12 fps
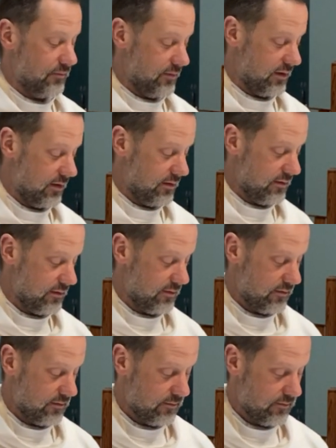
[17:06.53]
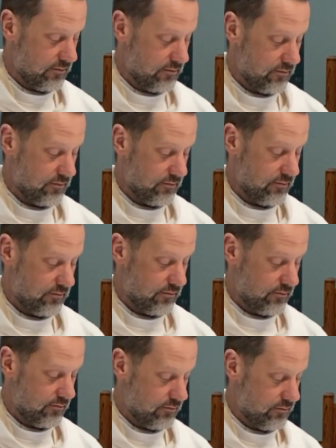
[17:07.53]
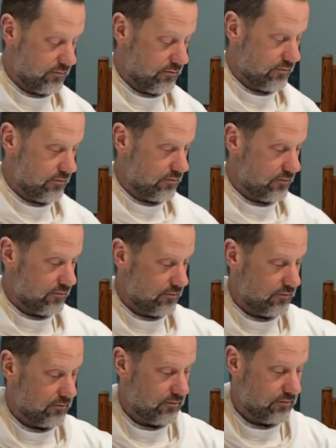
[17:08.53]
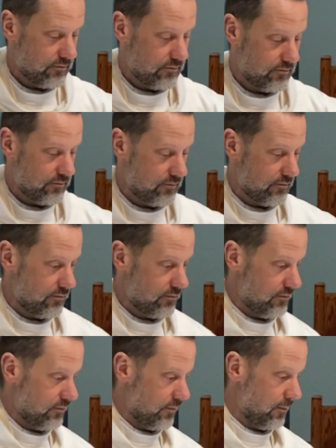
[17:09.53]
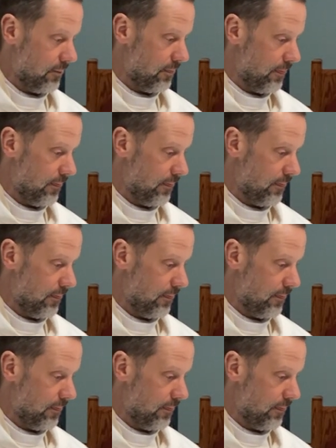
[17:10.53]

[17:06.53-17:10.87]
(no one is talking)